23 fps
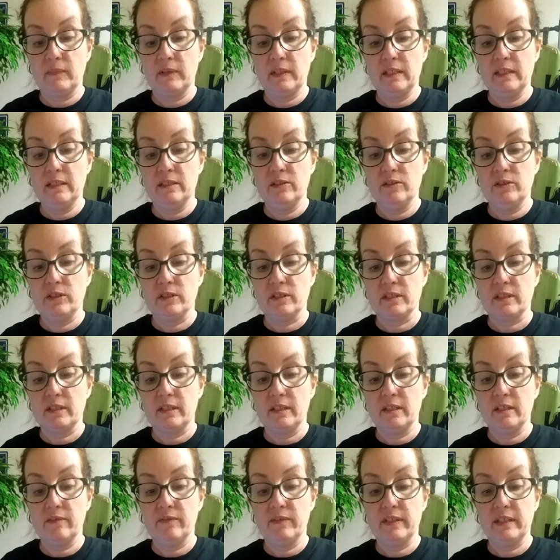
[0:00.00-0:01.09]
Then you just cut
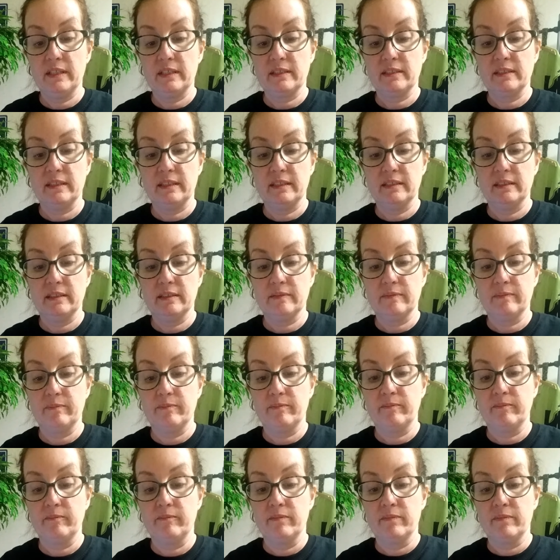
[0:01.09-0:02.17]
off the excess.
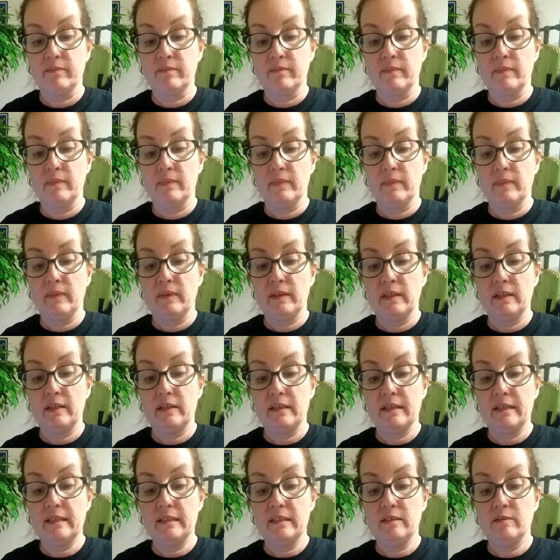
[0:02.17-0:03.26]
Now,
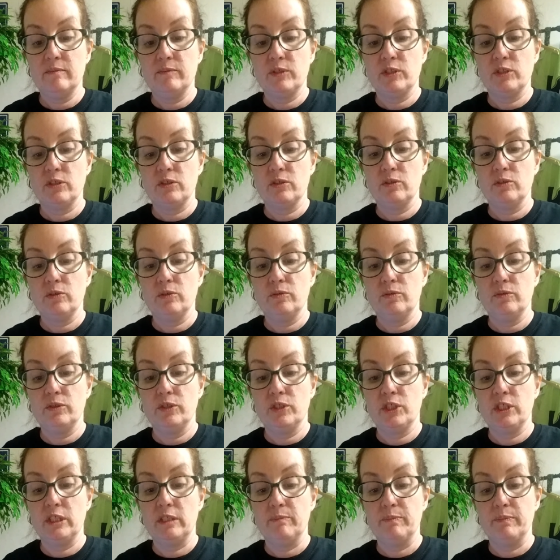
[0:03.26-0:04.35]
I am so
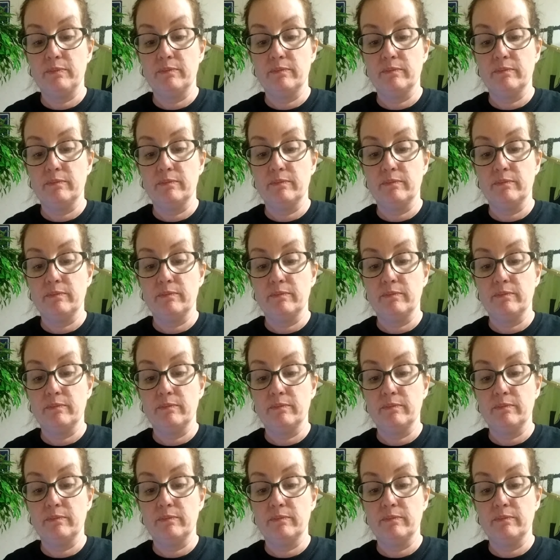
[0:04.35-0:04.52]
cheap